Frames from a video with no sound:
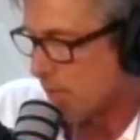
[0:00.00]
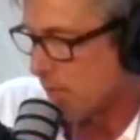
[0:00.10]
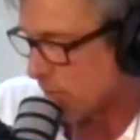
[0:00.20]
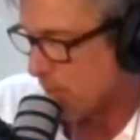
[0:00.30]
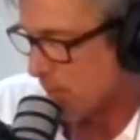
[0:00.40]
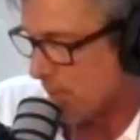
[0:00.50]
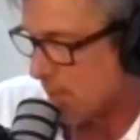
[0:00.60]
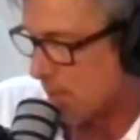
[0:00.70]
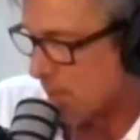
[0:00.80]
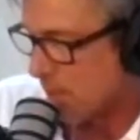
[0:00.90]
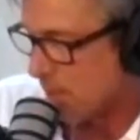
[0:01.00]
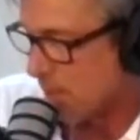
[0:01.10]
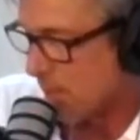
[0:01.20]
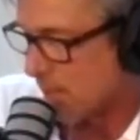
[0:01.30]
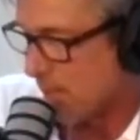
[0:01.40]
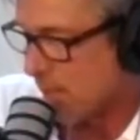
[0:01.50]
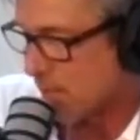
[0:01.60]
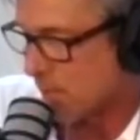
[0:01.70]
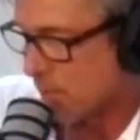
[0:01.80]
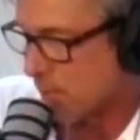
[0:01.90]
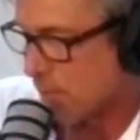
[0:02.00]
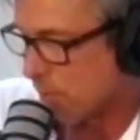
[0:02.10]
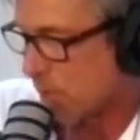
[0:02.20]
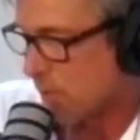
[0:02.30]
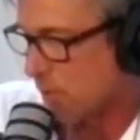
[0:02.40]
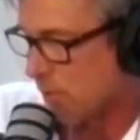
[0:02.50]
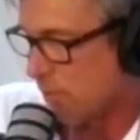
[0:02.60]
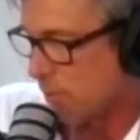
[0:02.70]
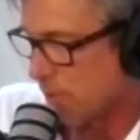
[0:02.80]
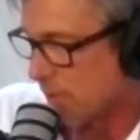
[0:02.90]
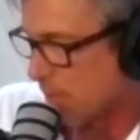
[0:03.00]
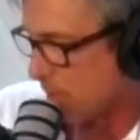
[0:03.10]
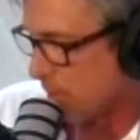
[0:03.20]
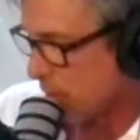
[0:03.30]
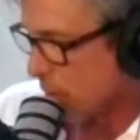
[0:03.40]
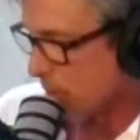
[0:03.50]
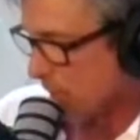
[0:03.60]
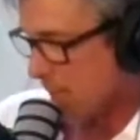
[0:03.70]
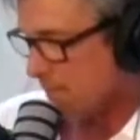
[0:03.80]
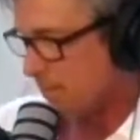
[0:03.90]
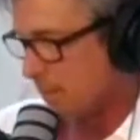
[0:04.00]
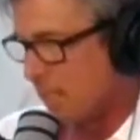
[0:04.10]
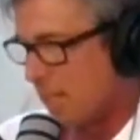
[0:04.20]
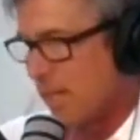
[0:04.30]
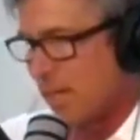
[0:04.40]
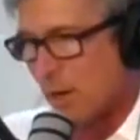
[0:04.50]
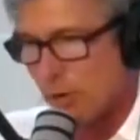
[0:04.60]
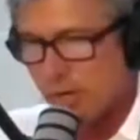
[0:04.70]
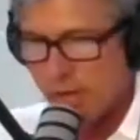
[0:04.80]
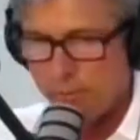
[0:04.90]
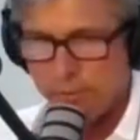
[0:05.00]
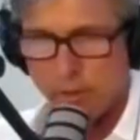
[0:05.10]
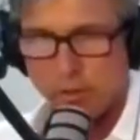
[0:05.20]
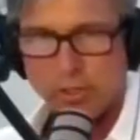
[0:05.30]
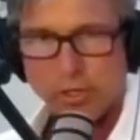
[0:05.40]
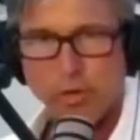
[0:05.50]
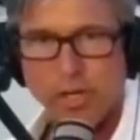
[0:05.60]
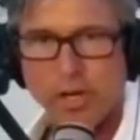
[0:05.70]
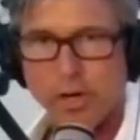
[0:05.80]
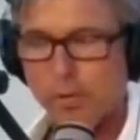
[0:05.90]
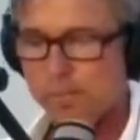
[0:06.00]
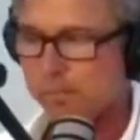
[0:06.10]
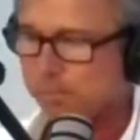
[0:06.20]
something that'll help you knock down some of the prisons you've built up in your own mind. Okay, folks, here we go.